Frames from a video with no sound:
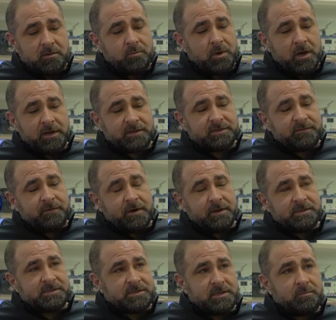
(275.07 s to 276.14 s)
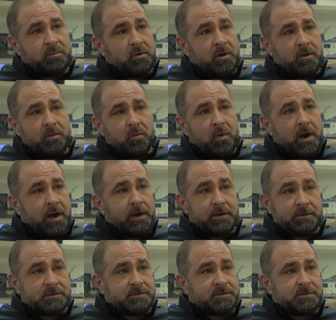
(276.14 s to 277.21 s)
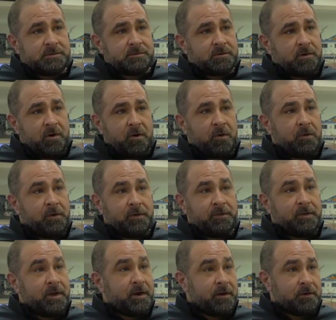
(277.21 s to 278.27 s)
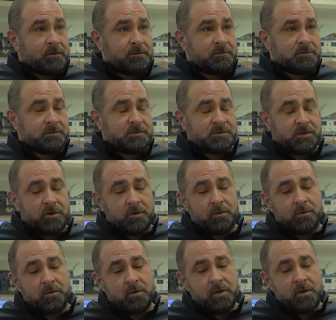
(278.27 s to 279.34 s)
of the product is very simple. All the wires are already there. So